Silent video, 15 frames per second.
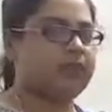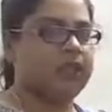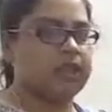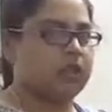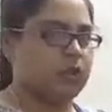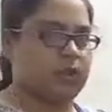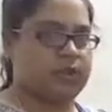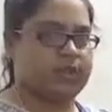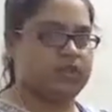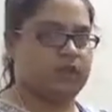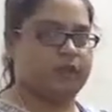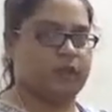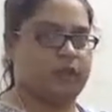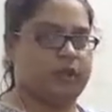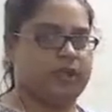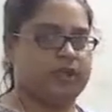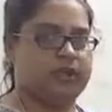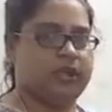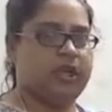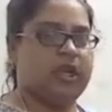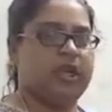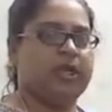storage of food,
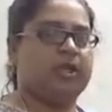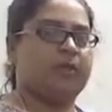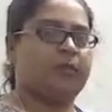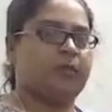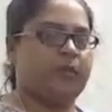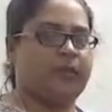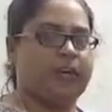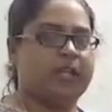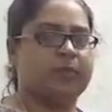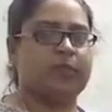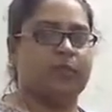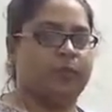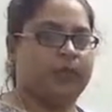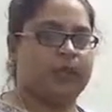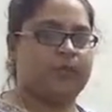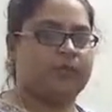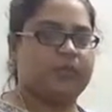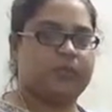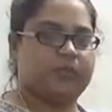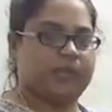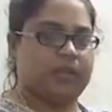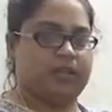providing movement of the
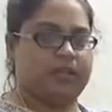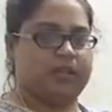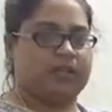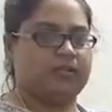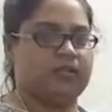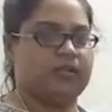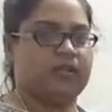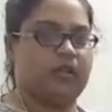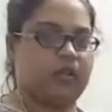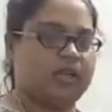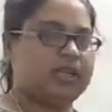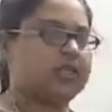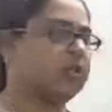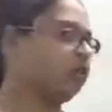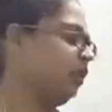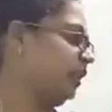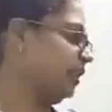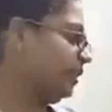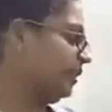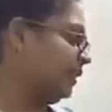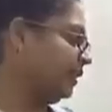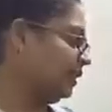plant. Okay, so
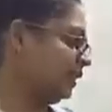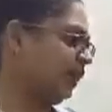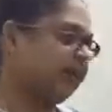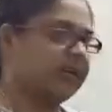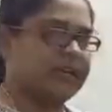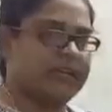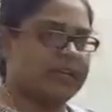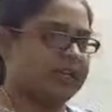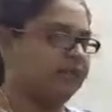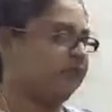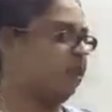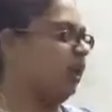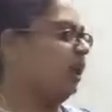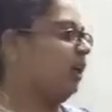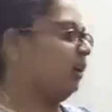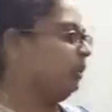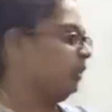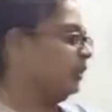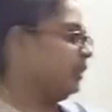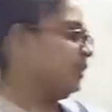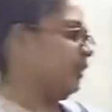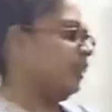these cells are alive.
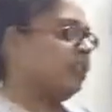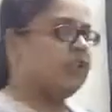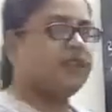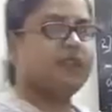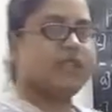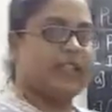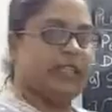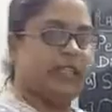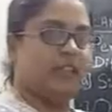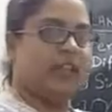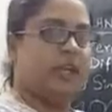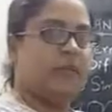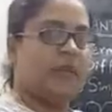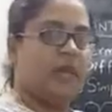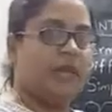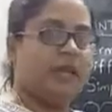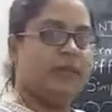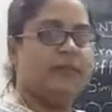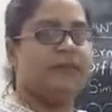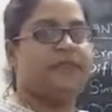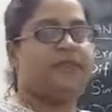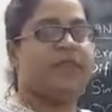The cells of sclerenchyma are
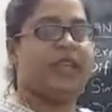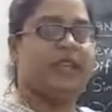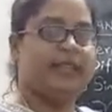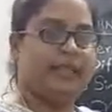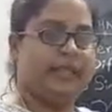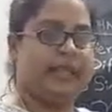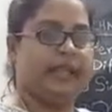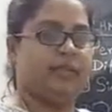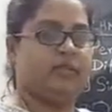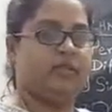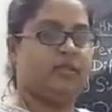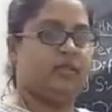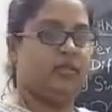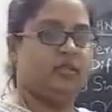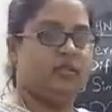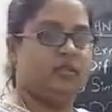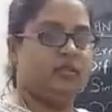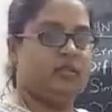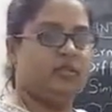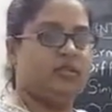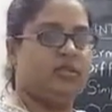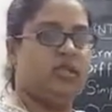dead.
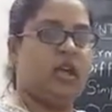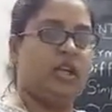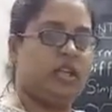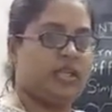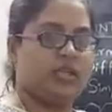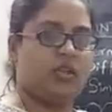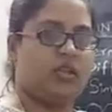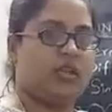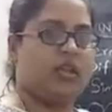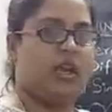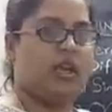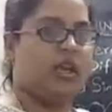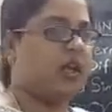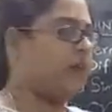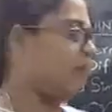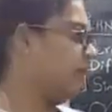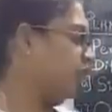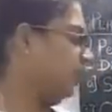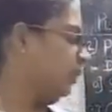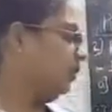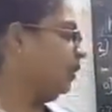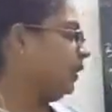Understood up till
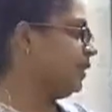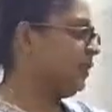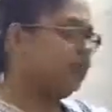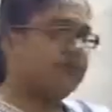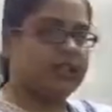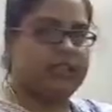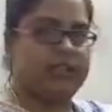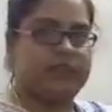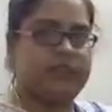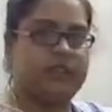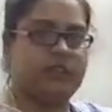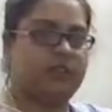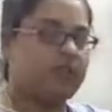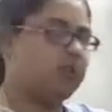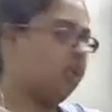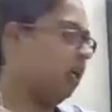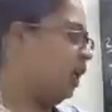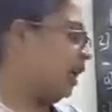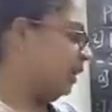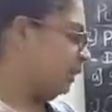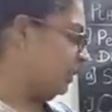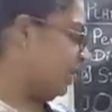this third one.
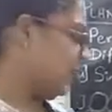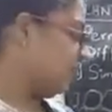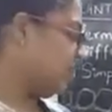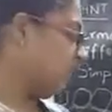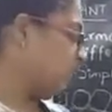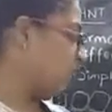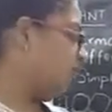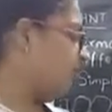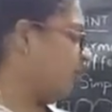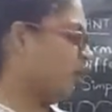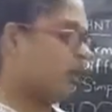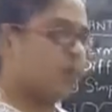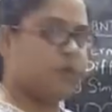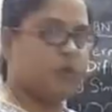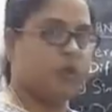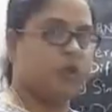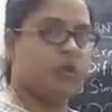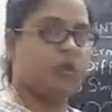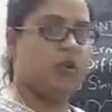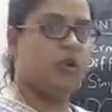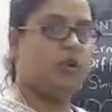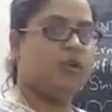Next we will move on
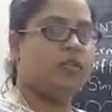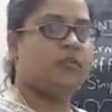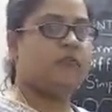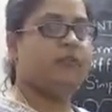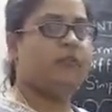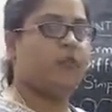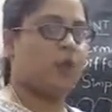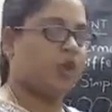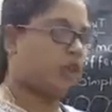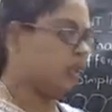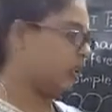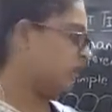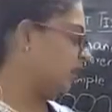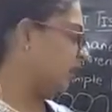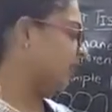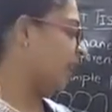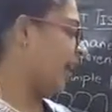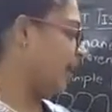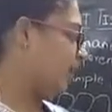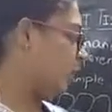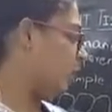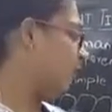to fourth
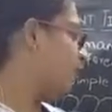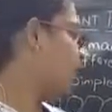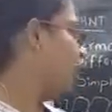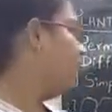type of